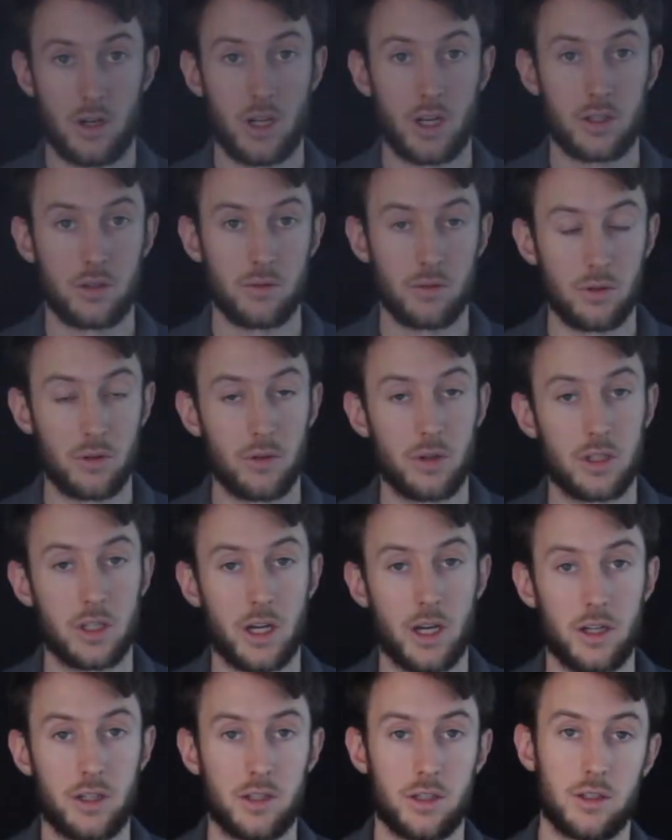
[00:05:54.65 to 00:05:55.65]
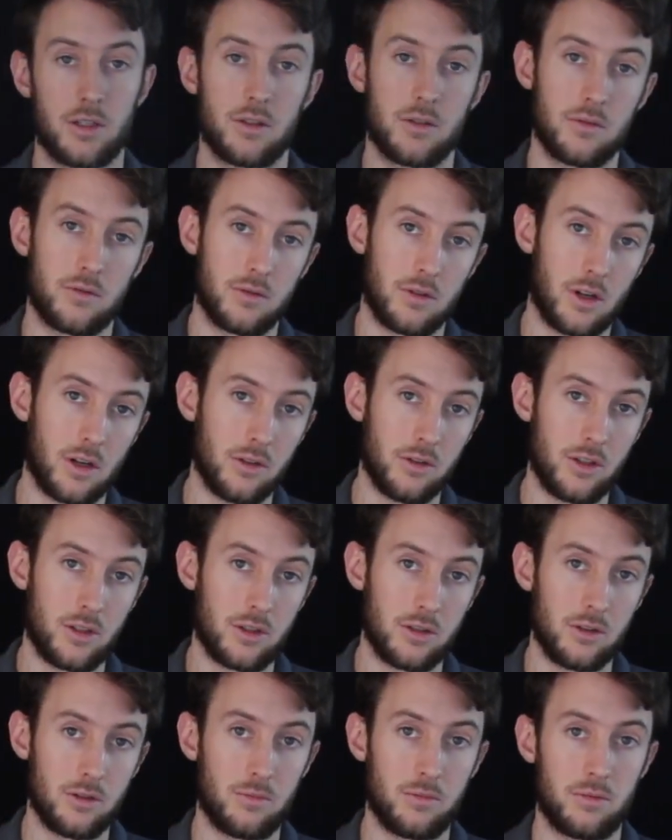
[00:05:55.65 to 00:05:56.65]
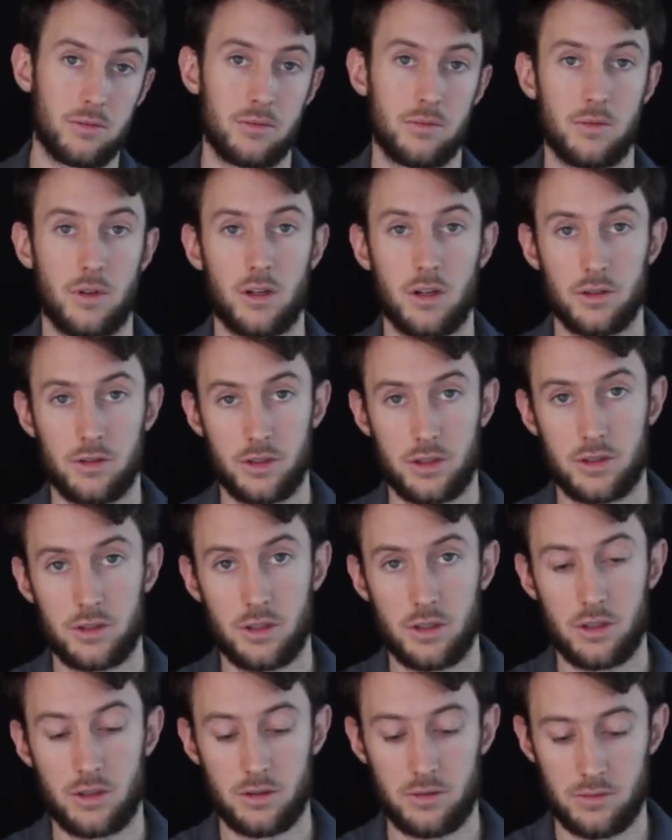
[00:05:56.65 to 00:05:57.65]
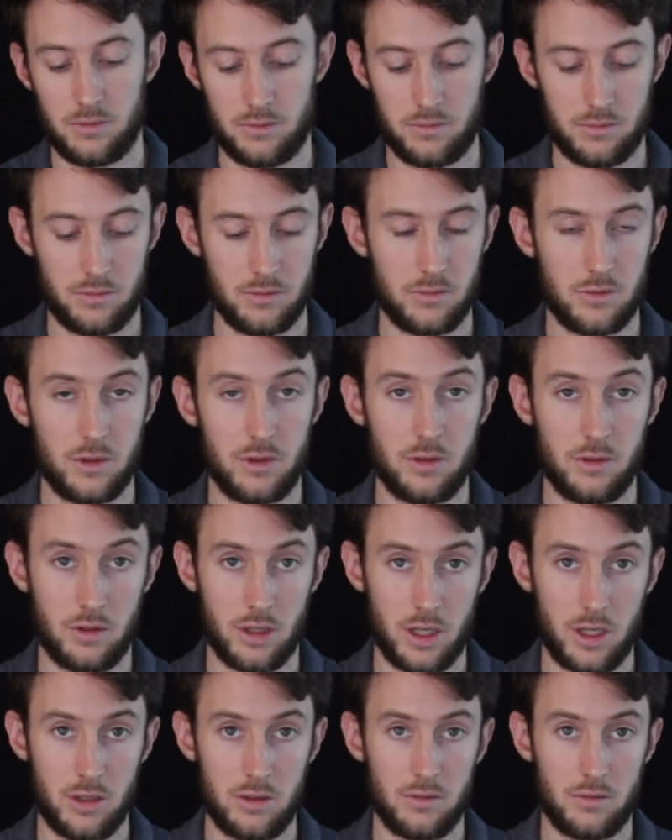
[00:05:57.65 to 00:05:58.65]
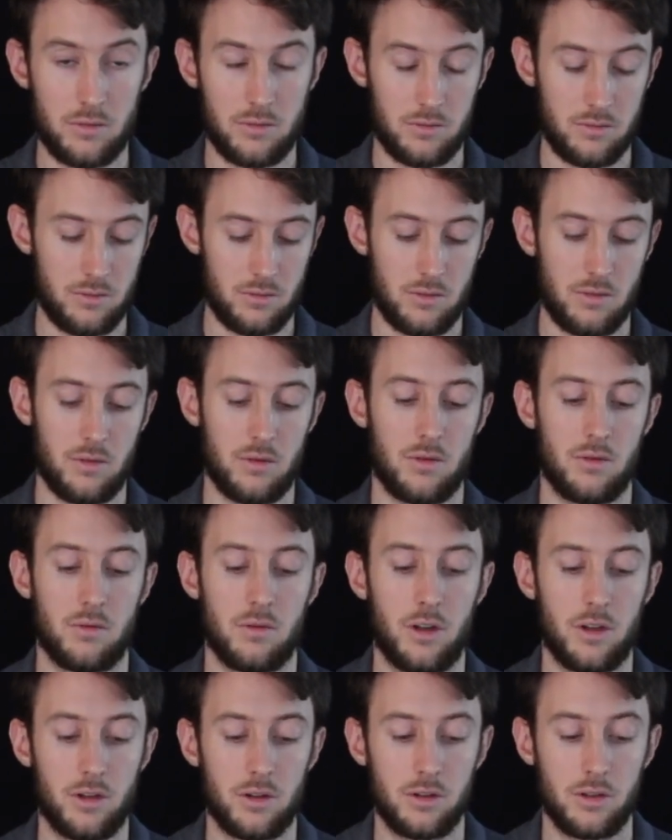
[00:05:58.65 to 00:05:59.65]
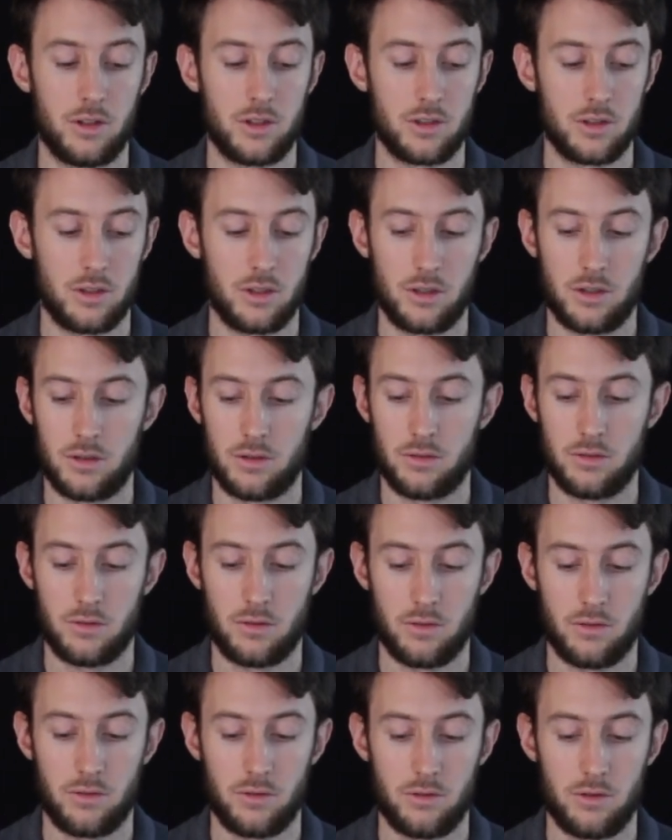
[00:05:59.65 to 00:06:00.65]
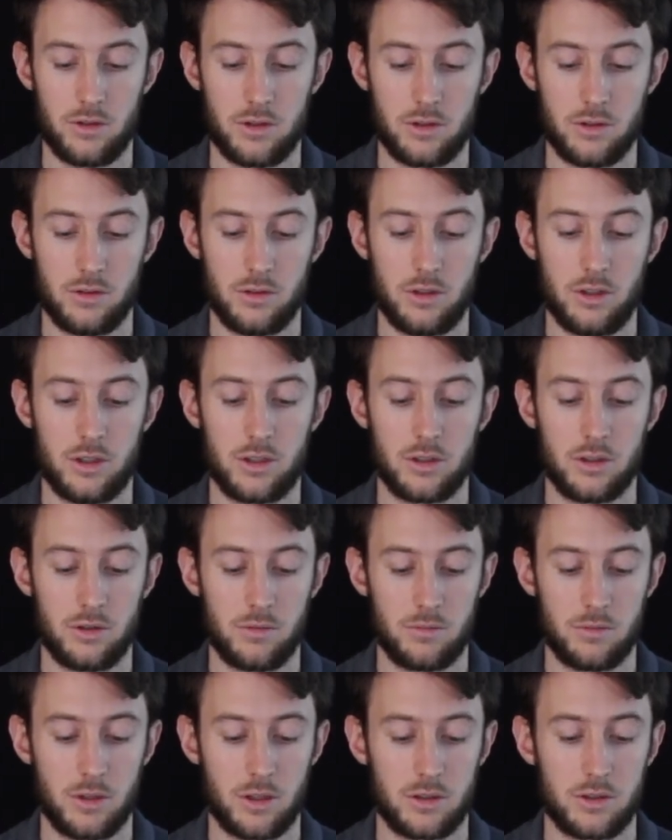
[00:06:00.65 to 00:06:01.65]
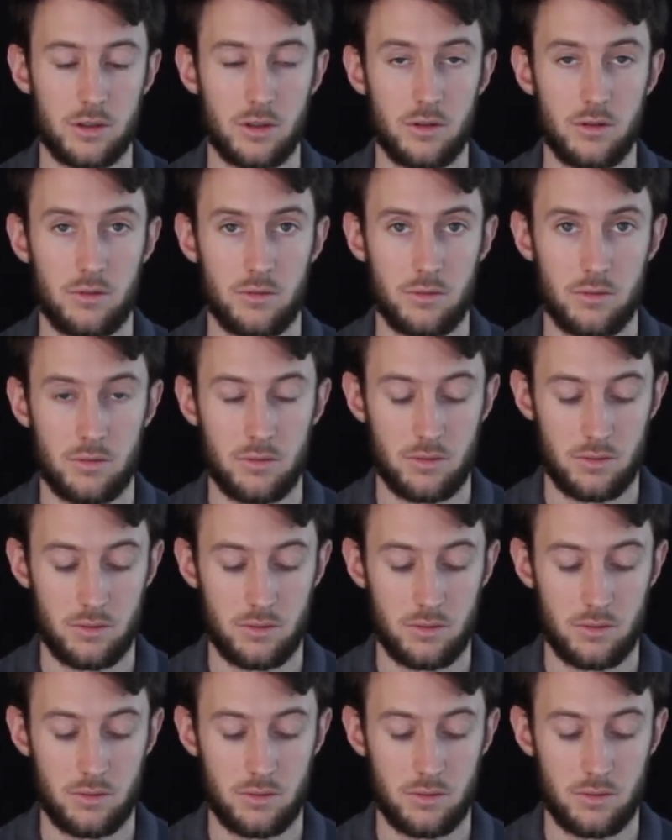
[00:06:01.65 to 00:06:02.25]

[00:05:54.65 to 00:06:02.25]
Next, we're going to attach our leash loop and our leash leader. To do that, run your leash leader through your leash loop like so.